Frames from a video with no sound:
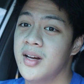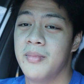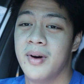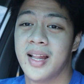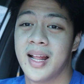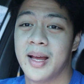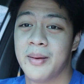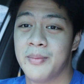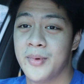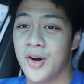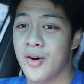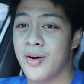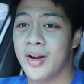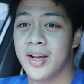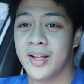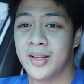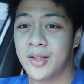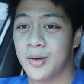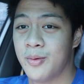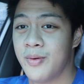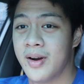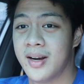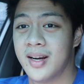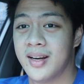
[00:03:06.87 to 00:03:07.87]
but I'm going
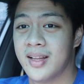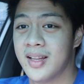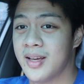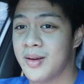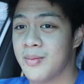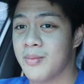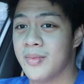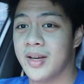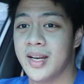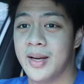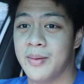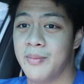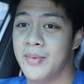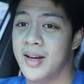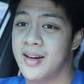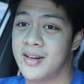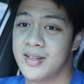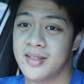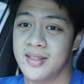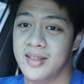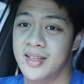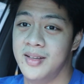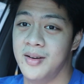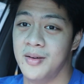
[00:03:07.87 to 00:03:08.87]
to wear them and I'm
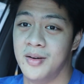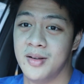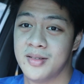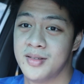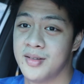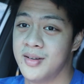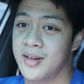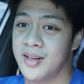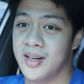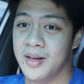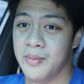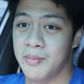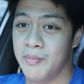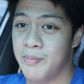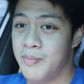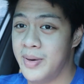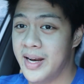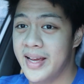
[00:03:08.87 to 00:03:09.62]
actually also gonna